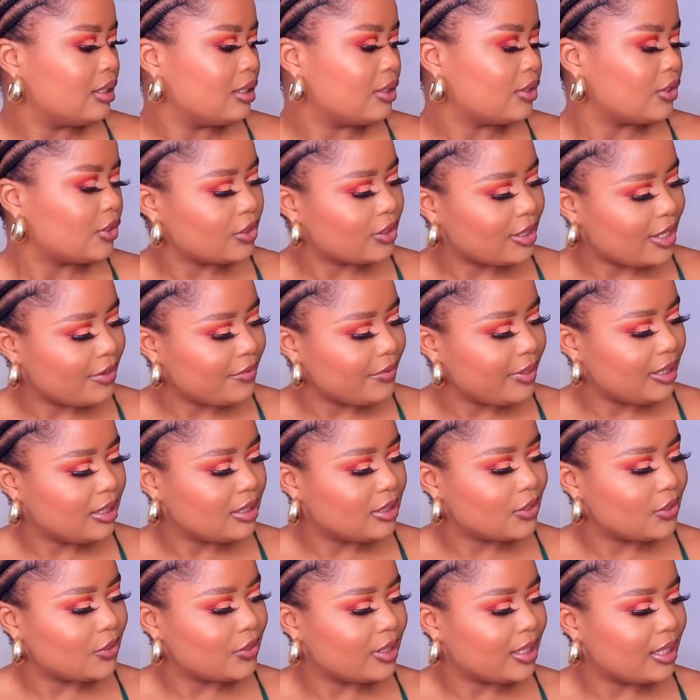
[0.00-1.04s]
Should I really
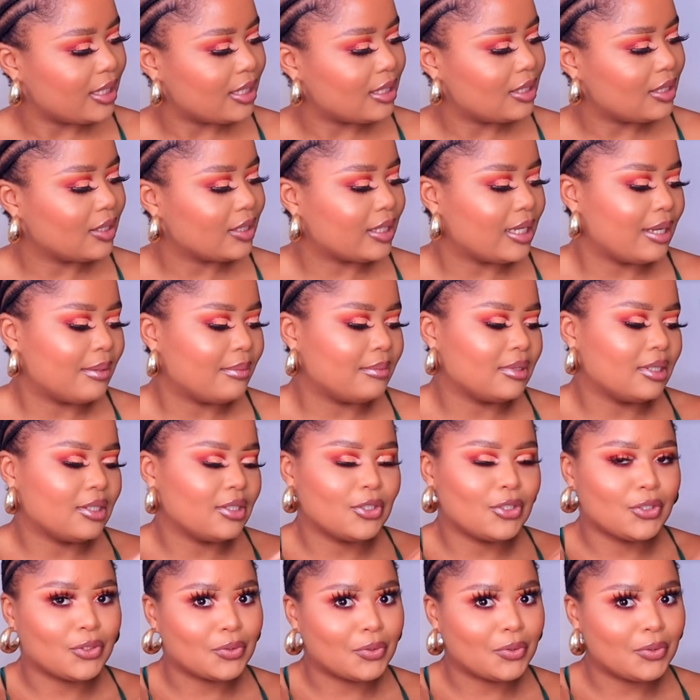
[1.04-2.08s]
do that? Okay, I'm not
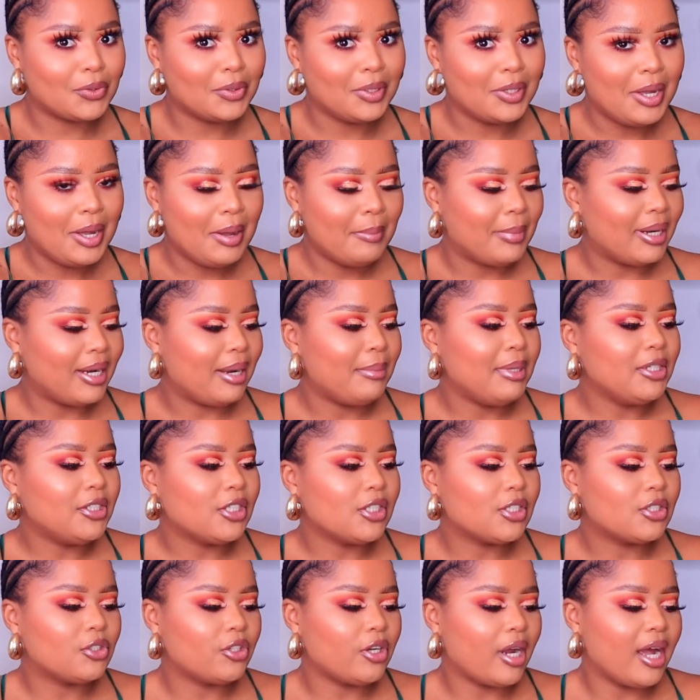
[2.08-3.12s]
sure. But let me
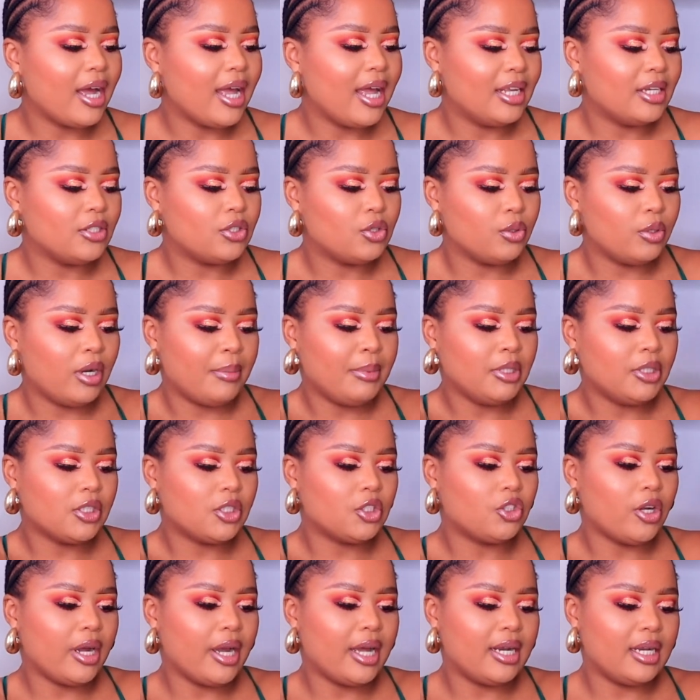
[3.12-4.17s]
just try and
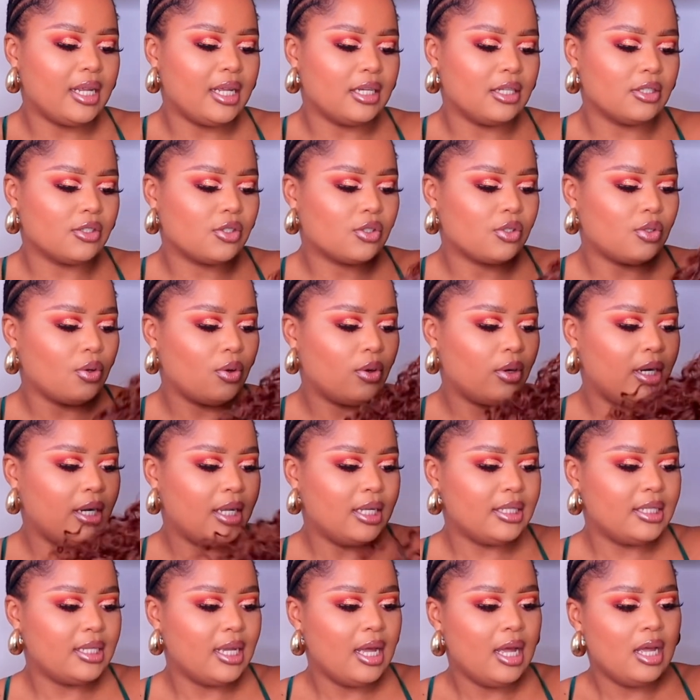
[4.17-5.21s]
install
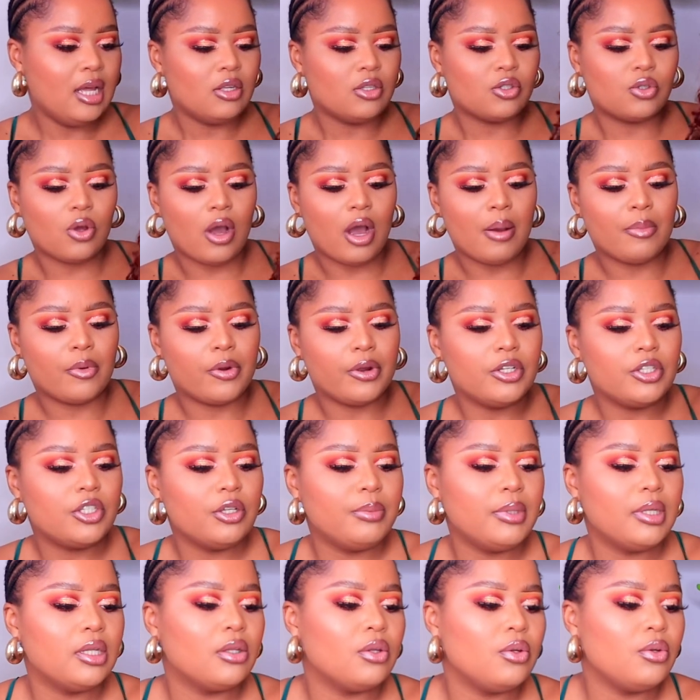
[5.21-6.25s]
it. So I'm going to
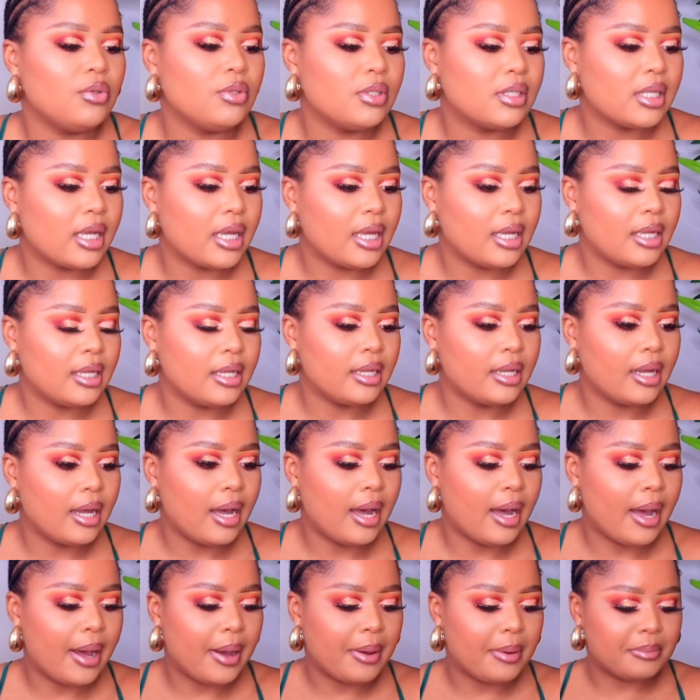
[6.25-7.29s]
be using,
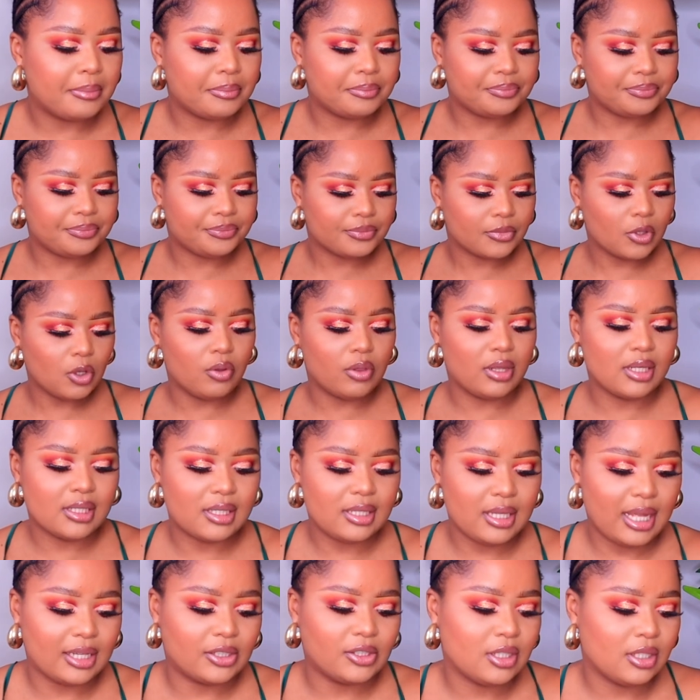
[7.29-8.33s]
oh, this
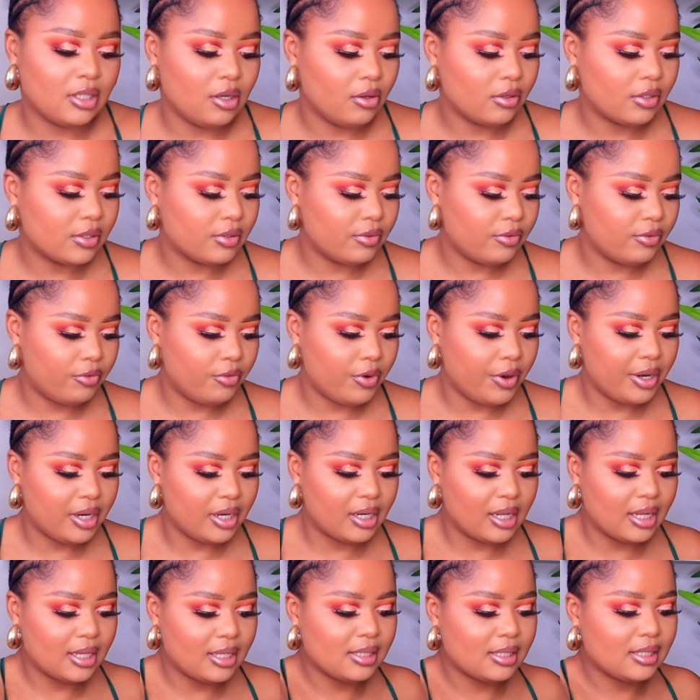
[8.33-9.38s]
actually looks very
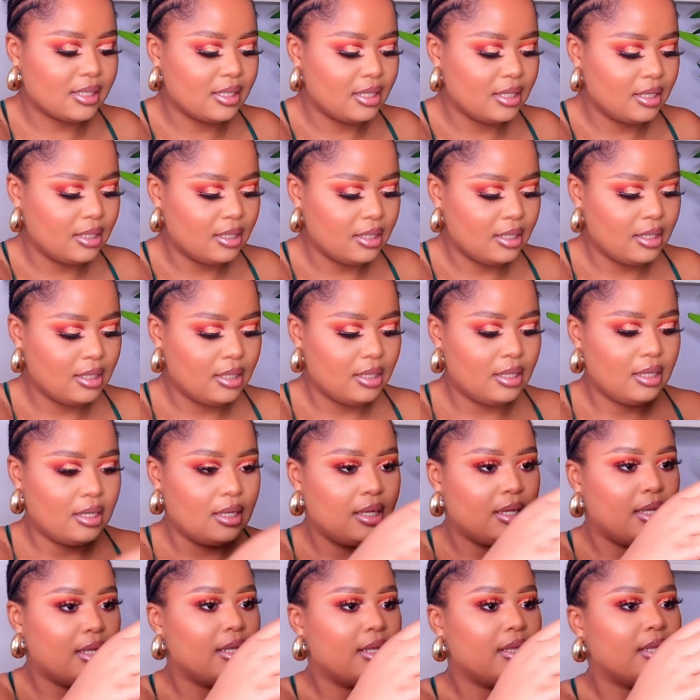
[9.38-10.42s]
nice.
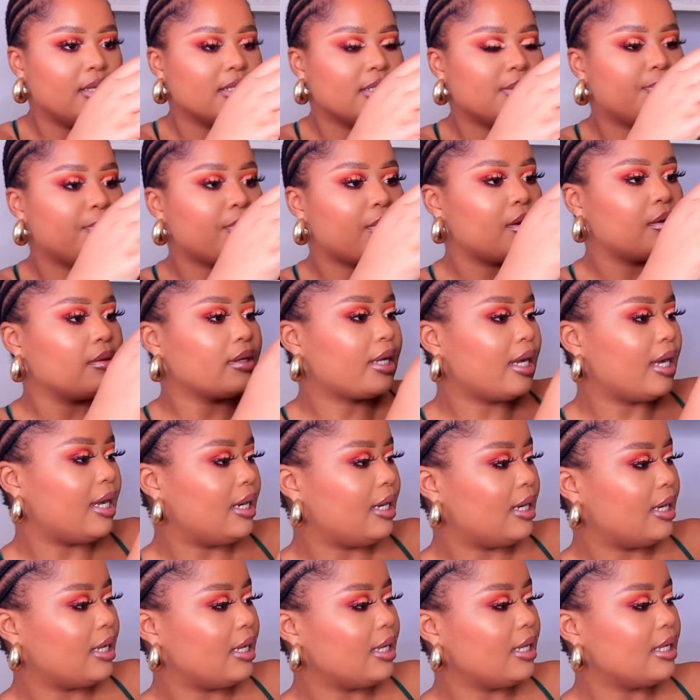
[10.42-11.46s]
This brown
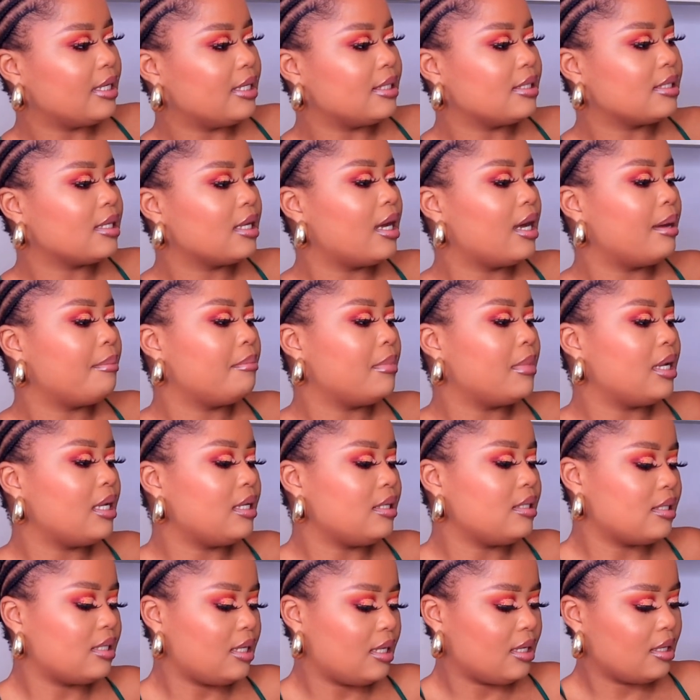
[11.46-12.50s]
color is
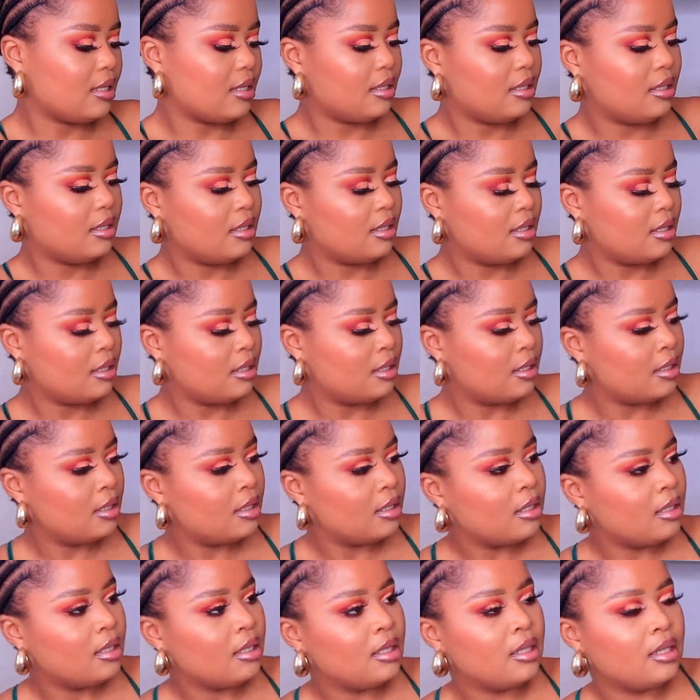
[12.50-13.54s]
amazing.
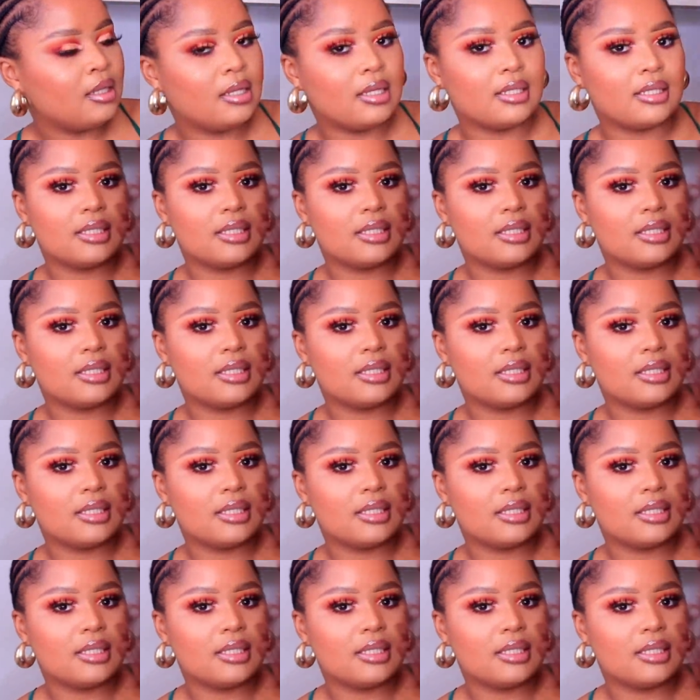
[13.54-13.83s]
This